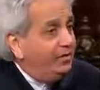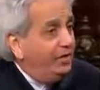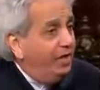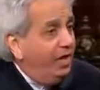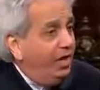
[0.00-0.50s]
okay,
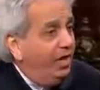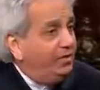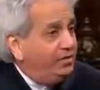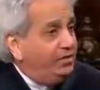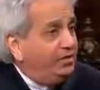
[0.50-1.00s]
and
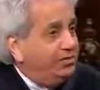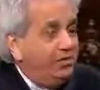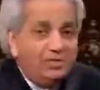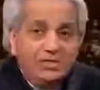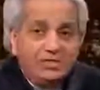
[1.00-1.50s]
heart
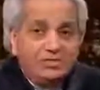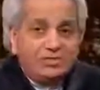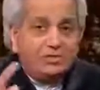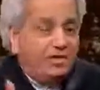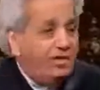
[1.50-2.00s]
disease that's
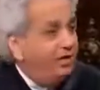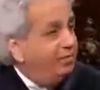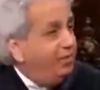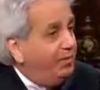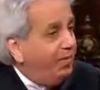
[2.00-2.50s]
striking
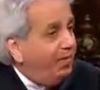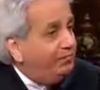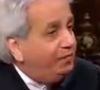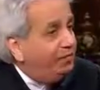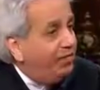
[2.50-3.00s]
people
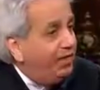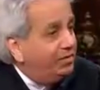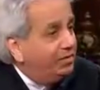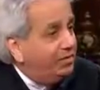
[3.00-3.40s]
left and right.